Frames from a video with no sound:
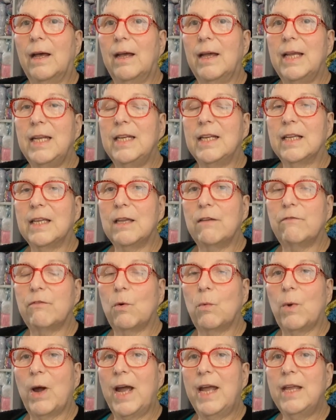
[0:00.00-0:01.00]
in a
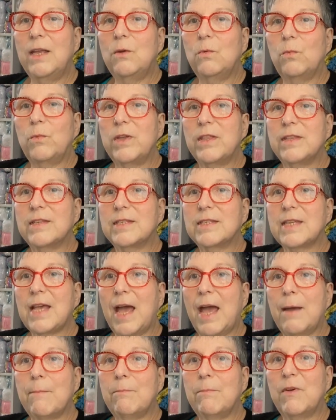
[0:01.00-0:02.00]
giveaway with
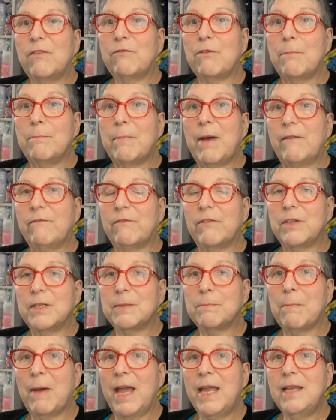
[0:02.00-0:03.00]
Sam from
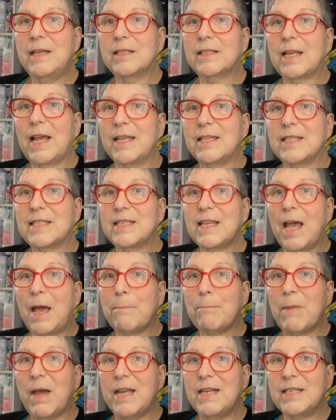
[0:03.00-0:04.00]
Manfa's Makes, and
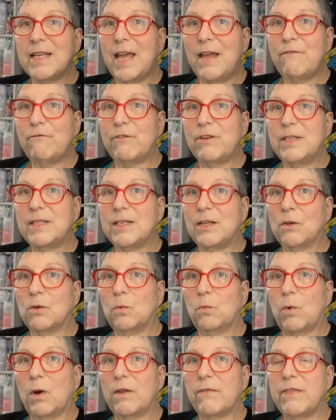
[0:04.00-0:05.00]
Sam made every single
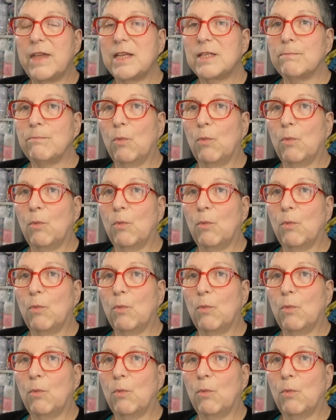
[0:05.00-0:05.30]
one of theirs.